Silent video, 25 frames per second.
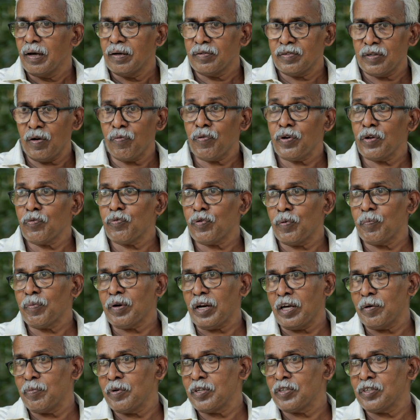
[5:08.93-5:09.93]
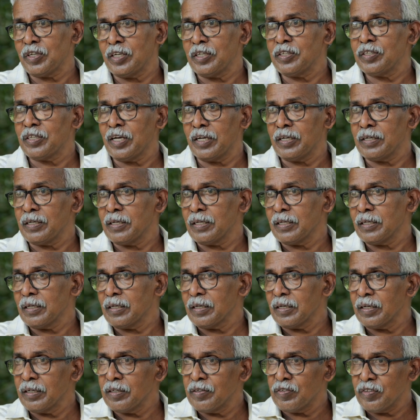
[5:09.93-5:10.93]
suffering from climate change and uh,
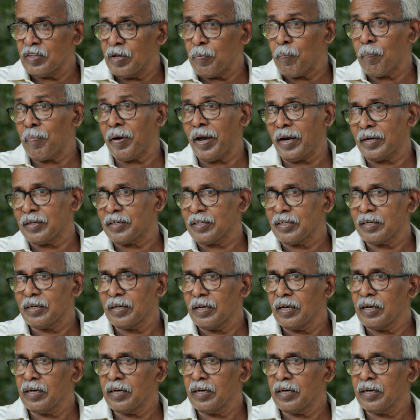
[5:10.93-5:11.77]
its impact.